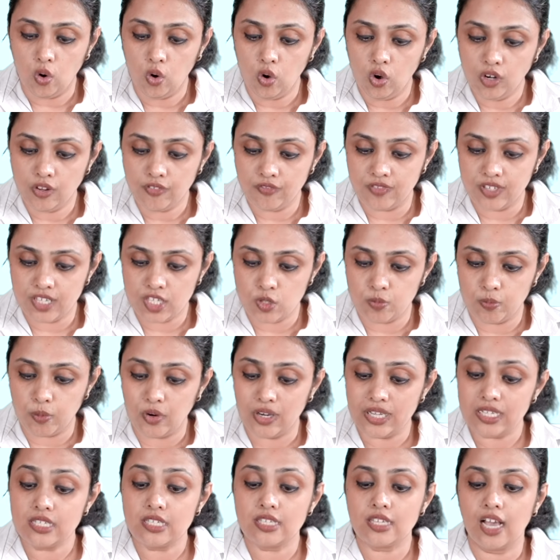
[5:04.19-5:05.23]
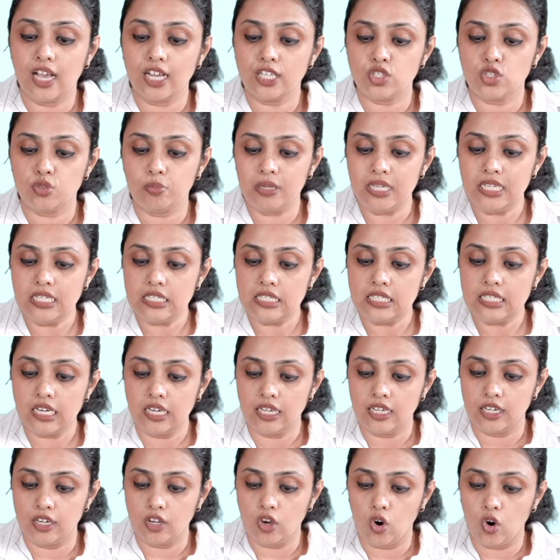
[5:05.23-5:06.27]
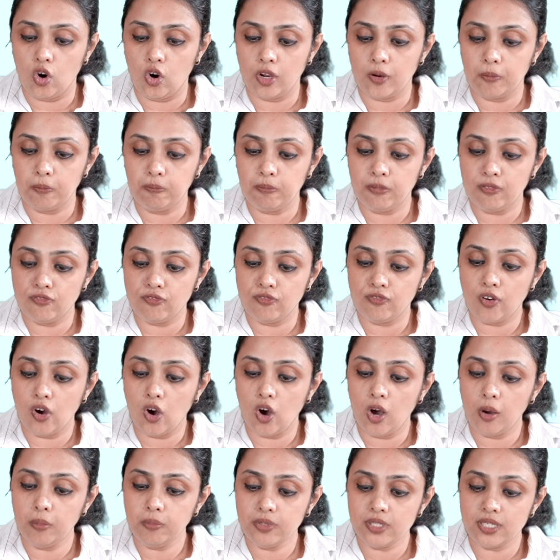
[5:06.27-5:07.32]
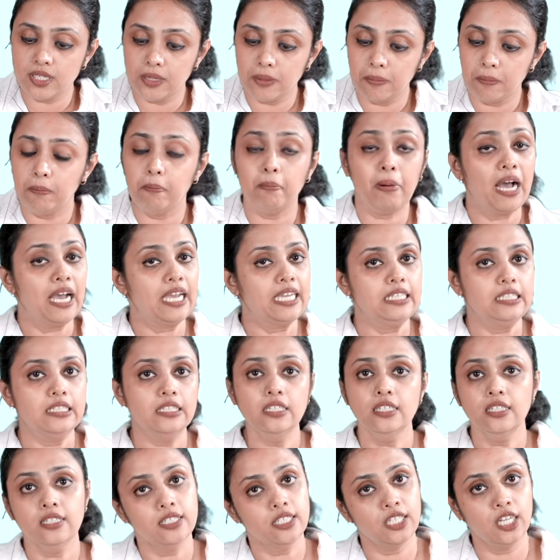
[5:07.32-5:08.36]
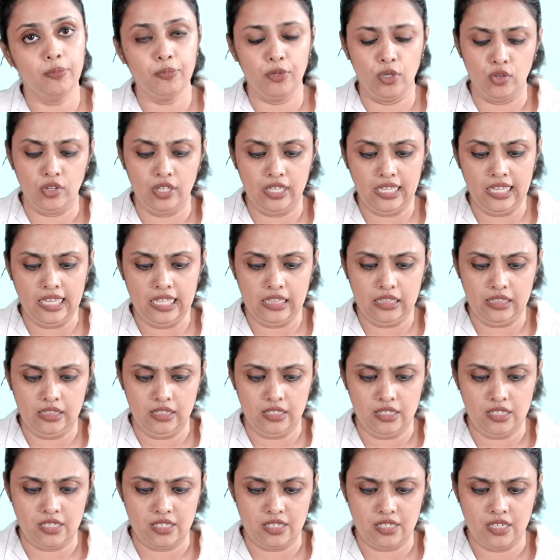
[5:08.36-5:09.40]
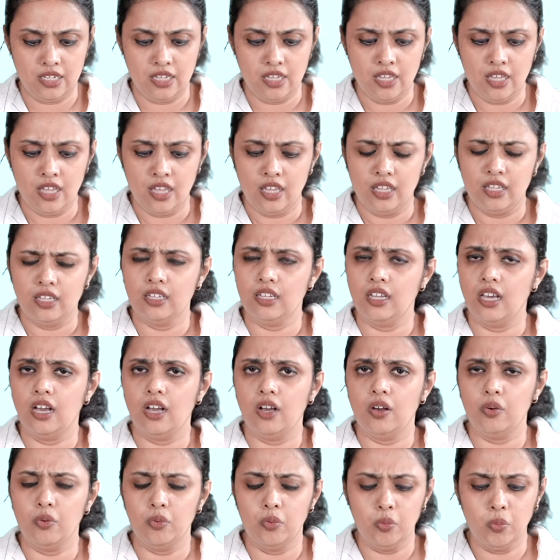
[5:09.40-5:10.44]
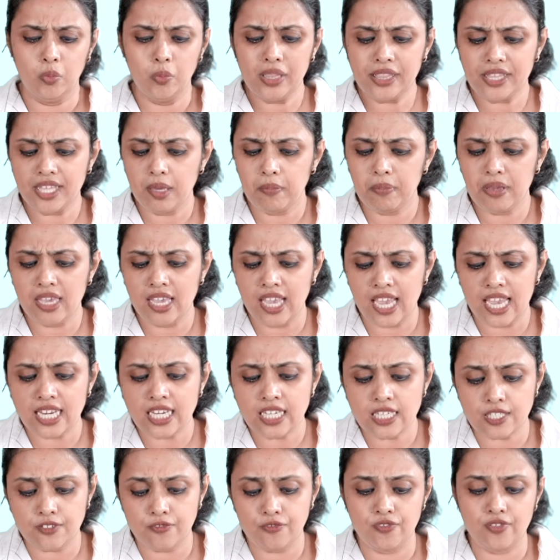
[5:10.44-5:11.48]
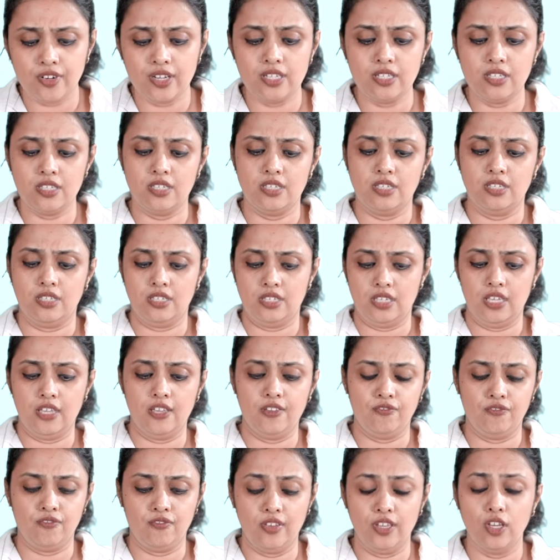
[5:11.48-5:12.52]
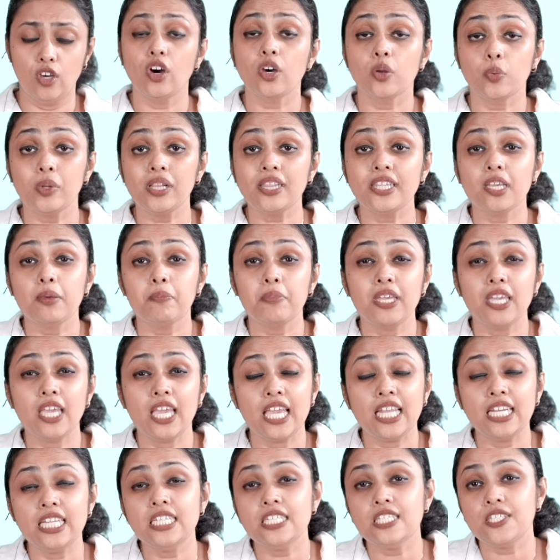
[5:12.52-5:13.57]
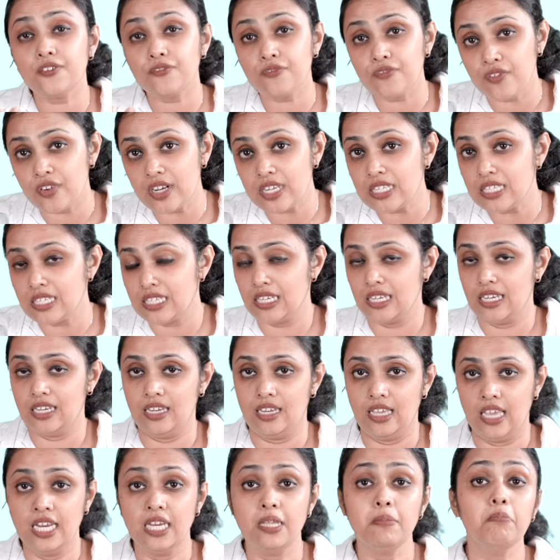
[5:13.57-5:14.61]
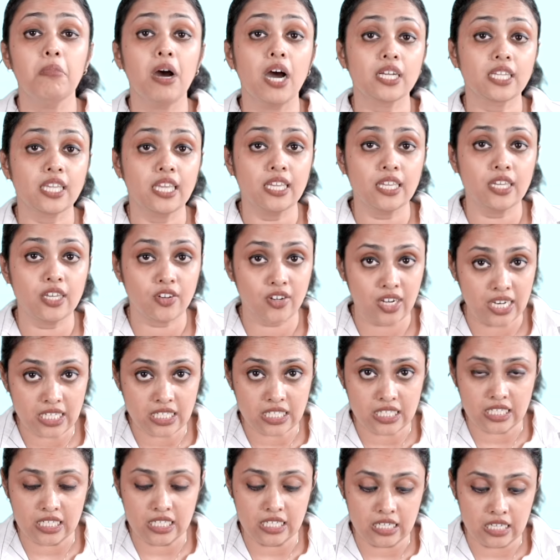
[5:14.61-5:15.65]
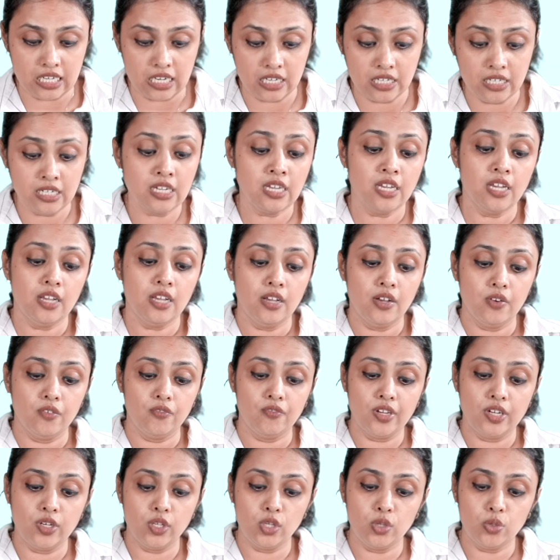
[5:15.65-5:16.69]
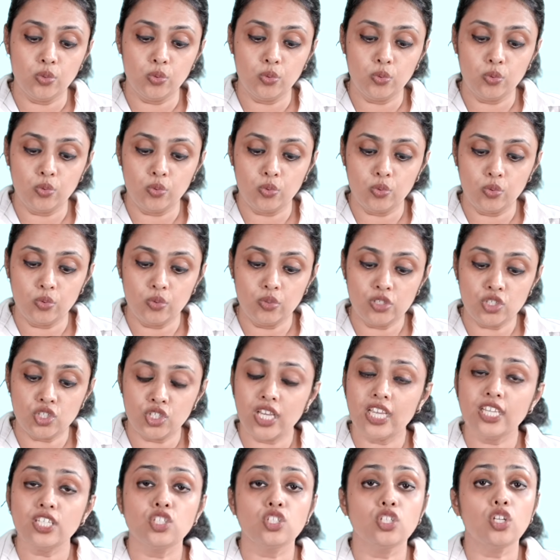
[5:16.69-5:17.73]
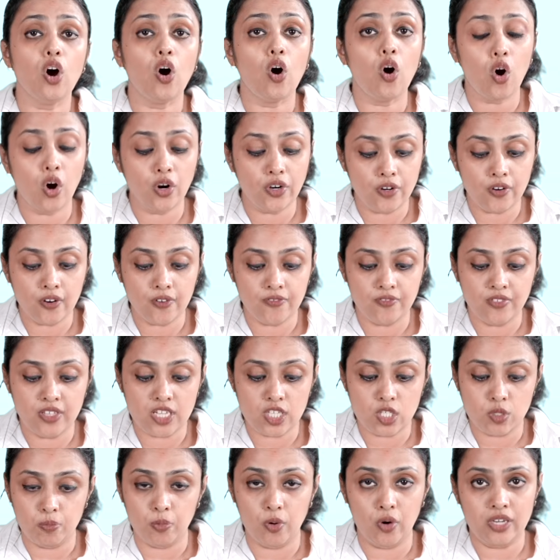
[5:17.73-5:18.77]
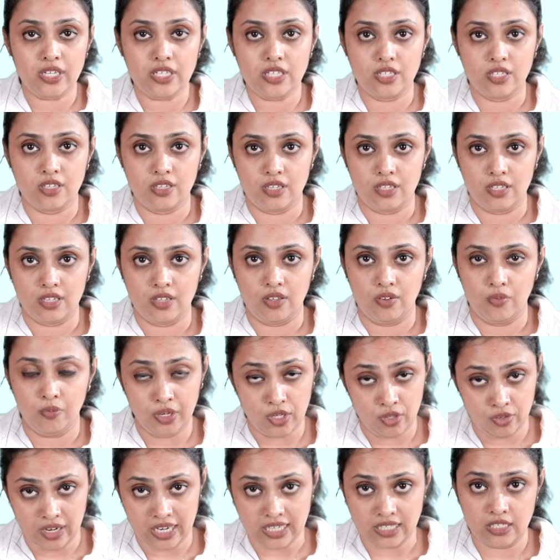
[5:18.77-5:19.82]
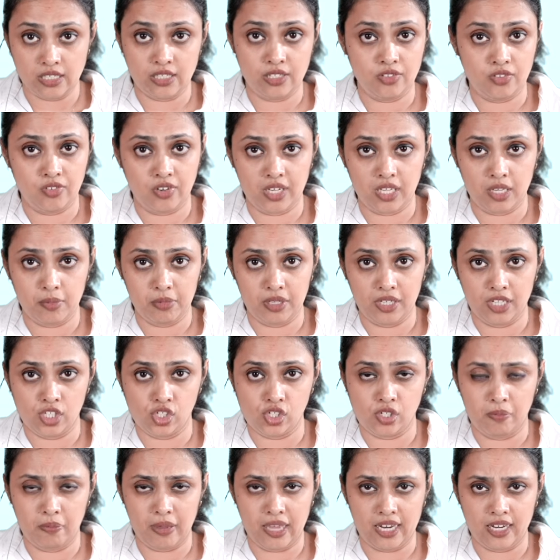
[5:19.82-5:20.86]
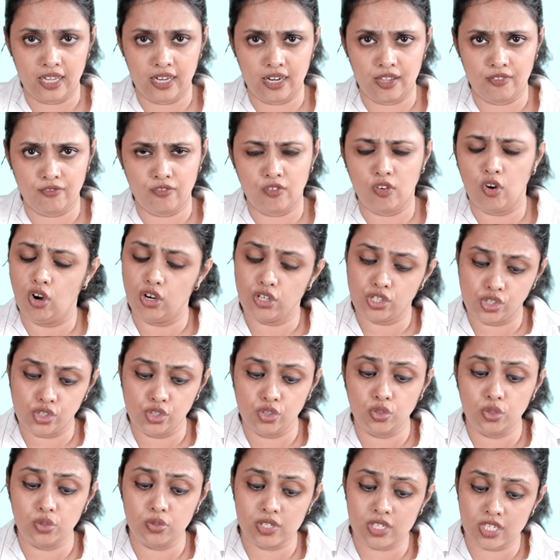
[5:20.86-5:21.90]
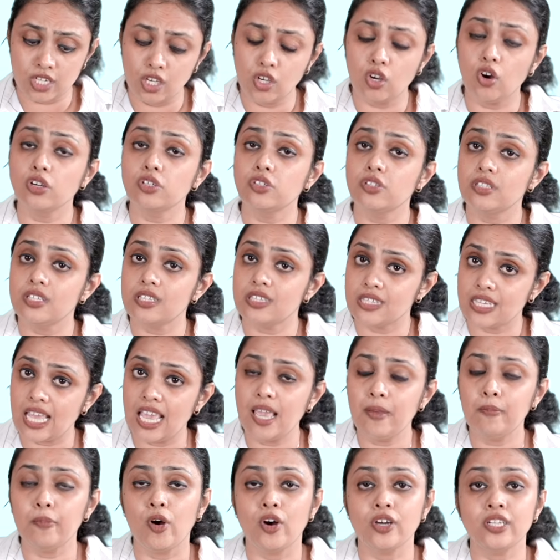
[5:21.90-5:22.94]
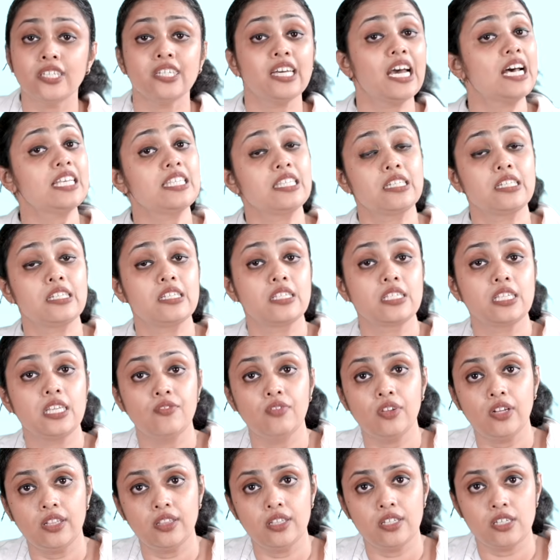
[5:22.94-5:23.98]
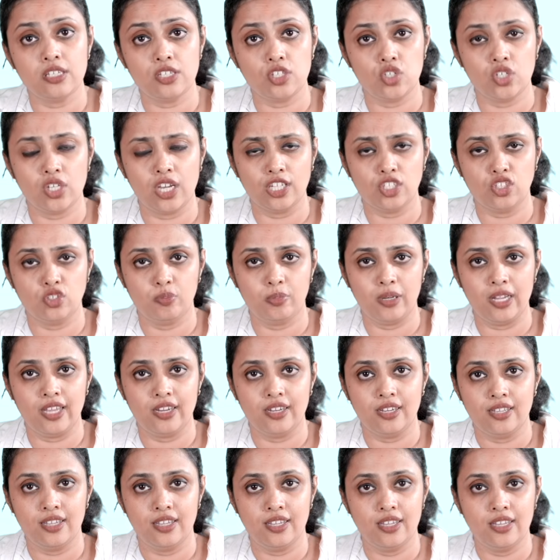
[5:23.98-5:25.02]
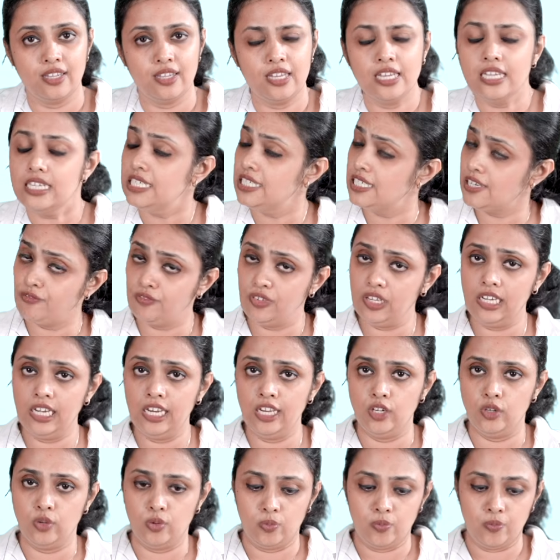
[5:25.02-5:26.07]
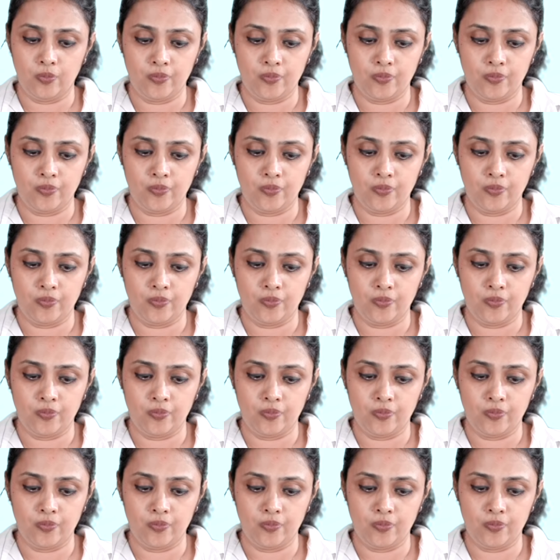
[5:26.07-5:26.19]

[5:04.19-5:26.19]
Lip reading: All of these points are to be done or performed by the community health nurse. Now, will there be any difference or will there be any difference in any marking criteria when you change the order of these points when you write it in the recommendation paragraph, or should you stick on to the same order as it is given in the discharge plan? Definitely no.